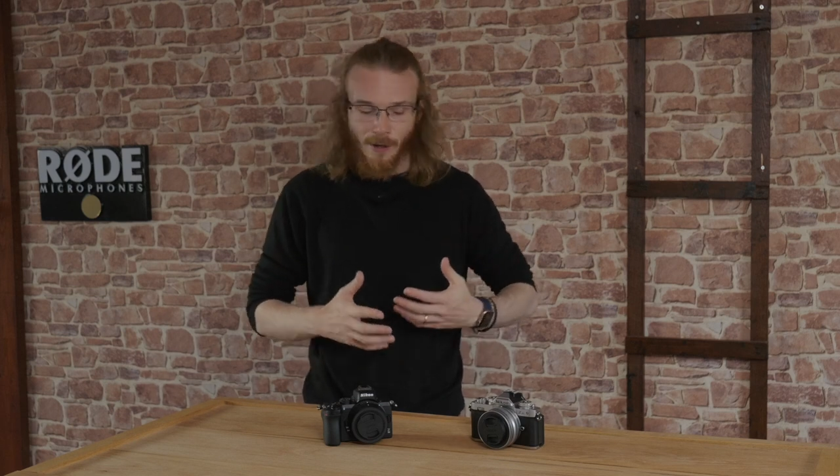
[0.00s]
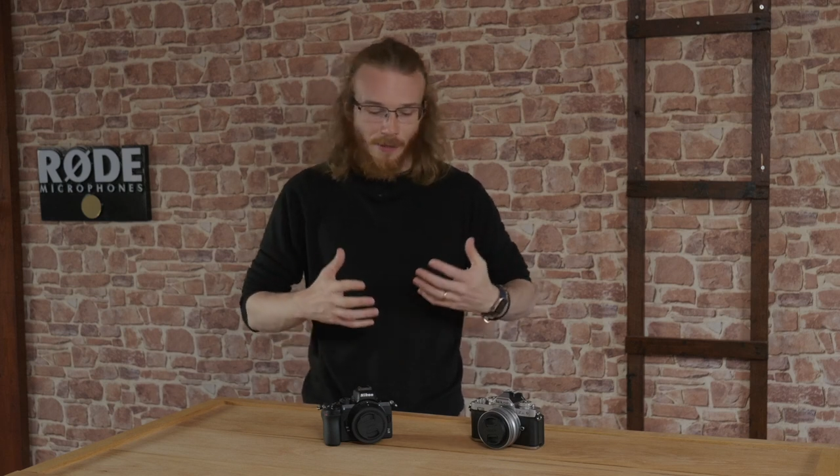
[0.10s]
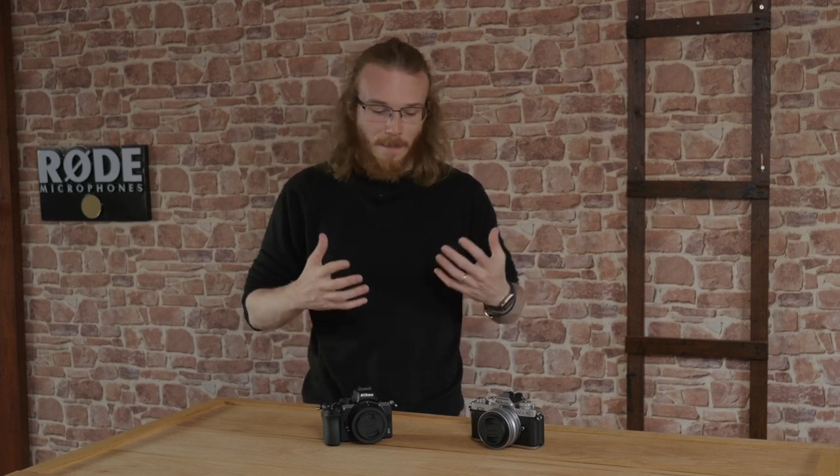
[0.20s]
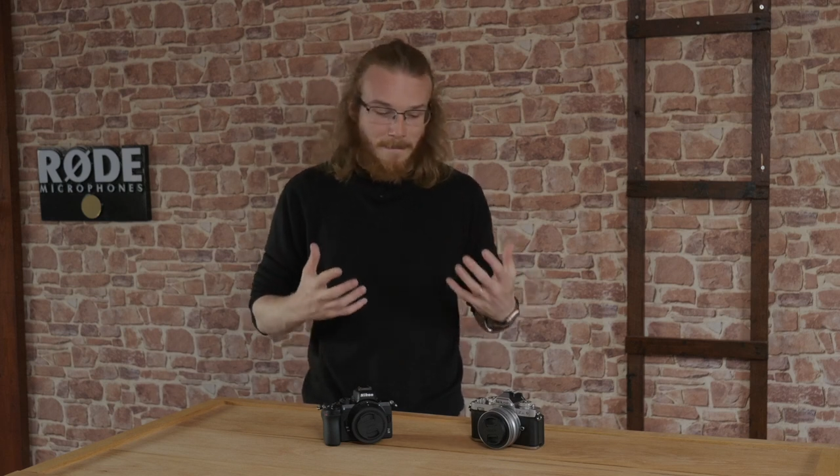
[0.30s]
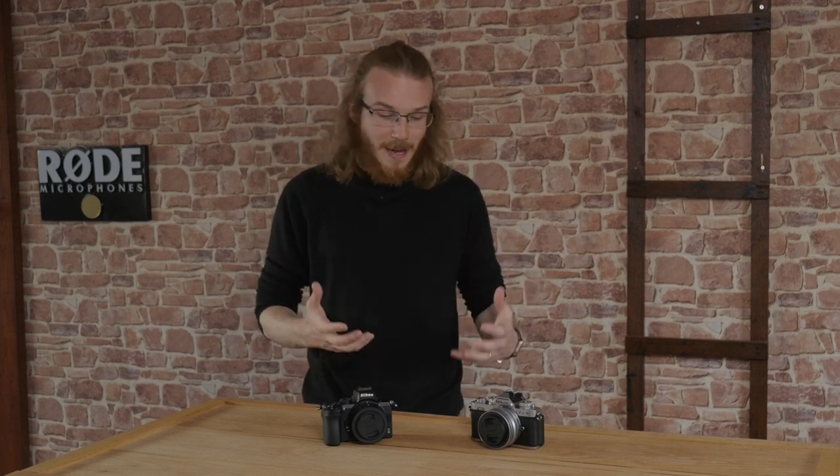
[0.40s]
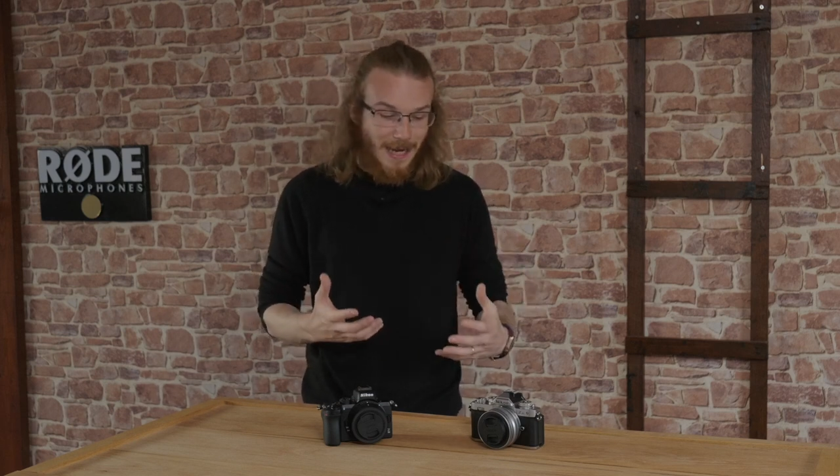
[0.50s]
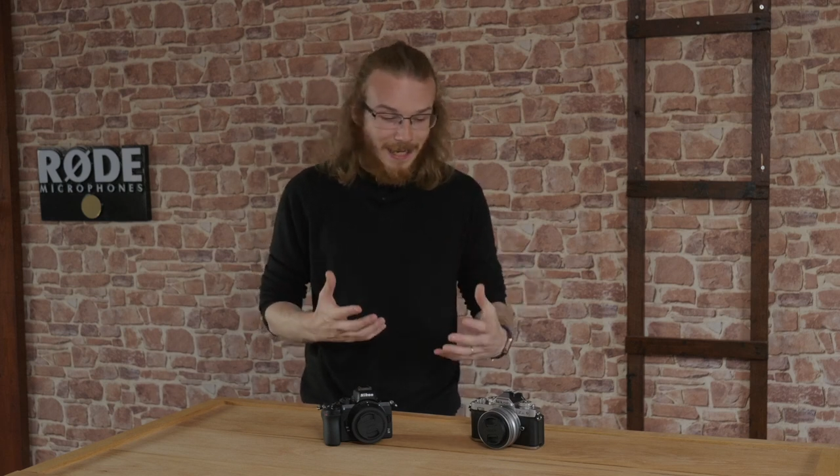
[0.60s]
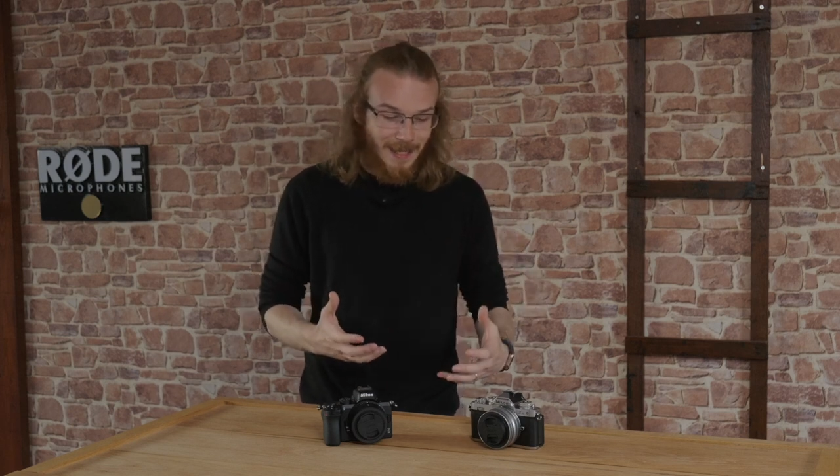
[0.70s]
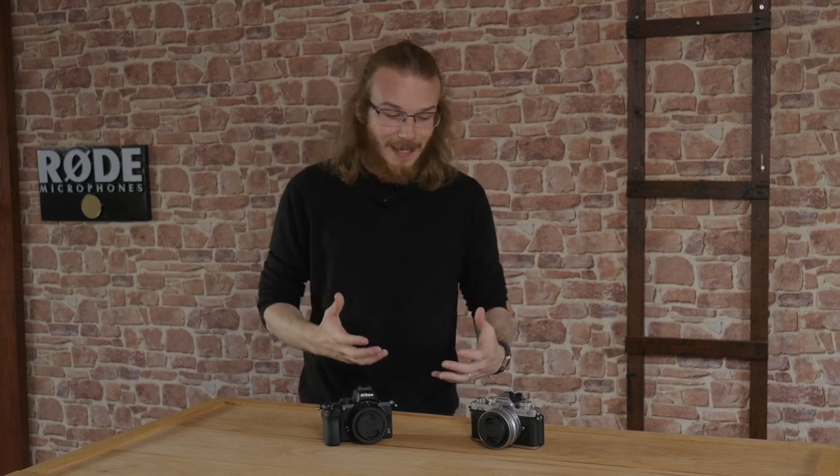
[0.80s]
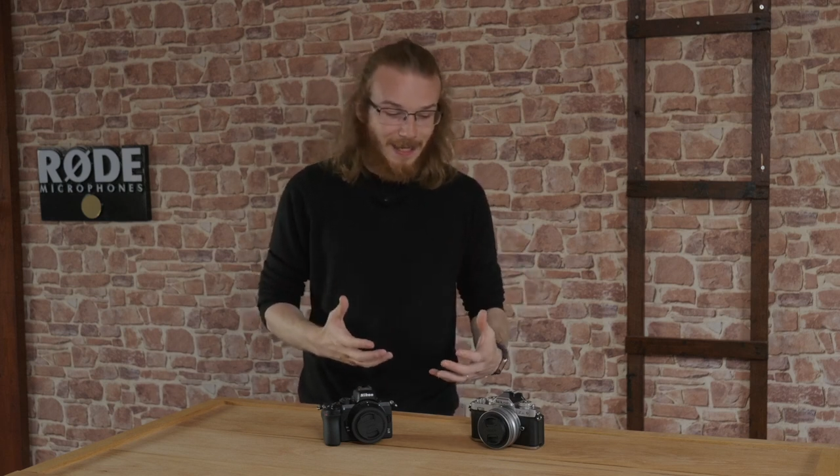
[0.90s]
the main
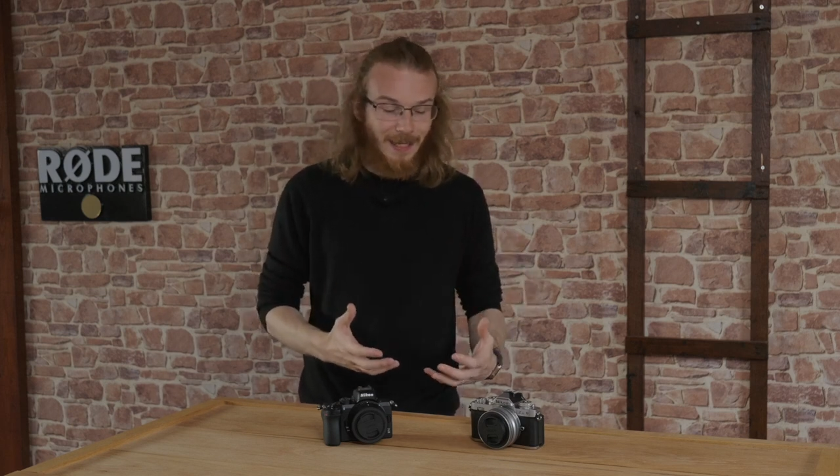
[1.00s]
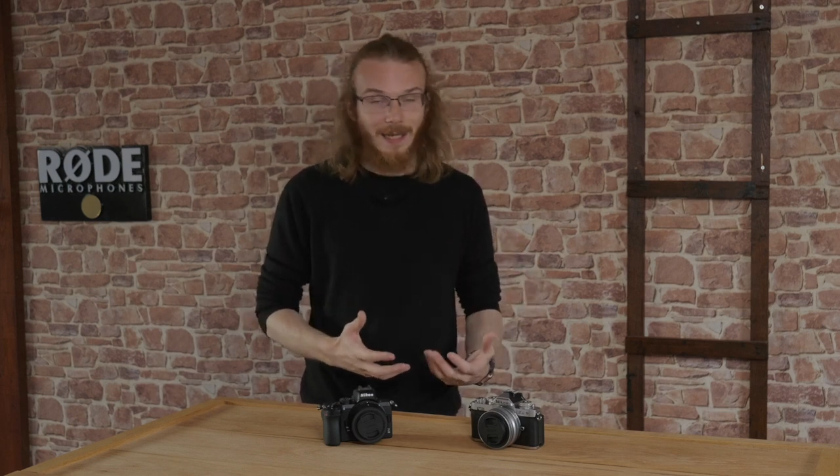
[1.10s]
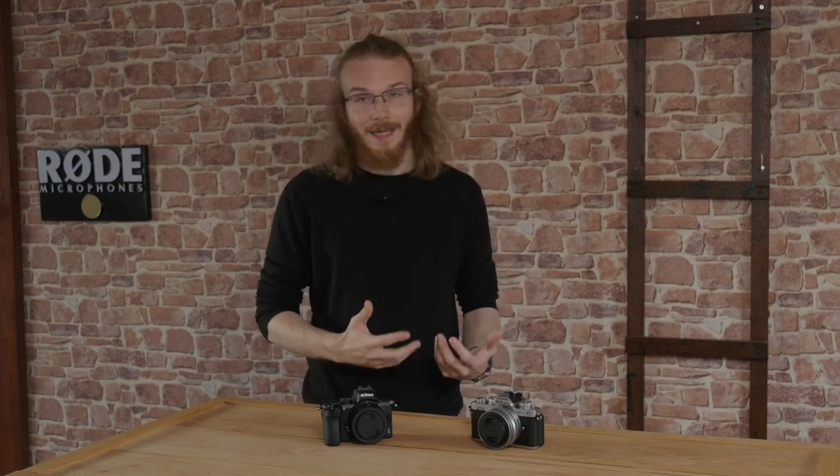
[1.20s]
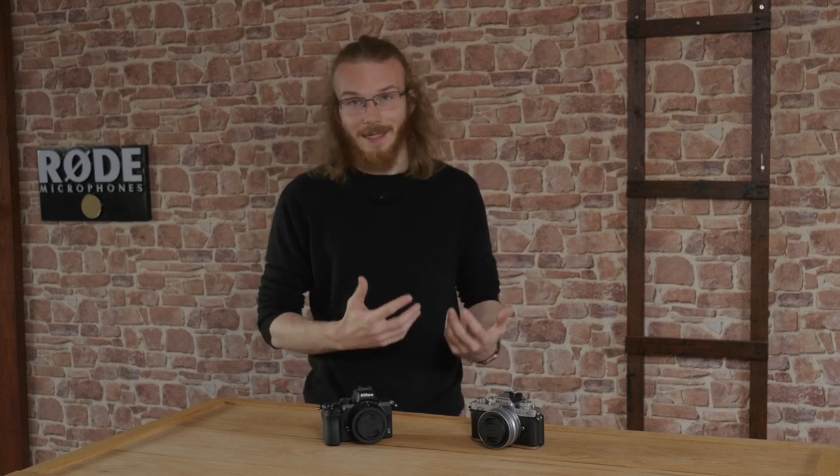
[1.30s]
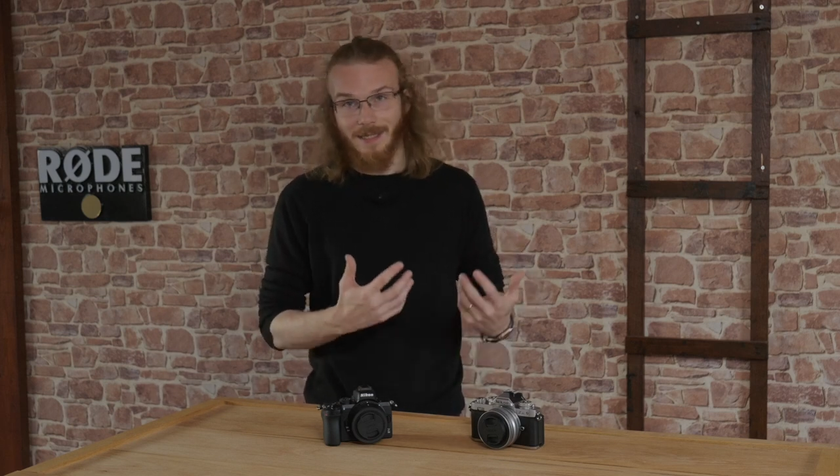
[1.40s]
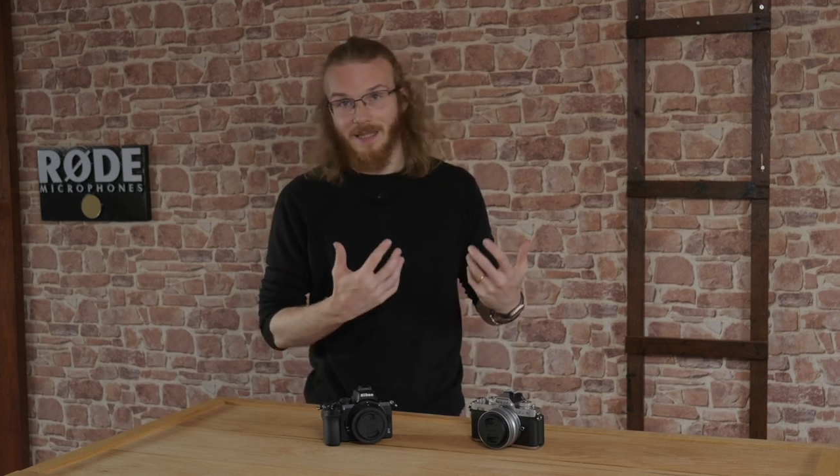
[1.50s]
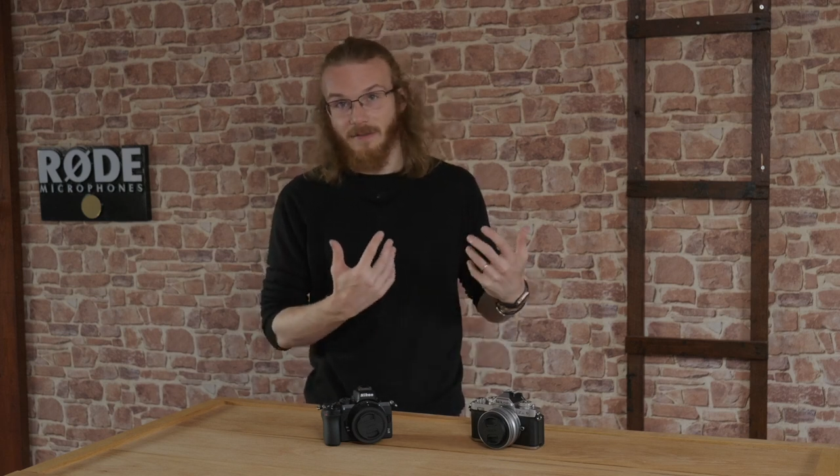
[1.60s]
thing is the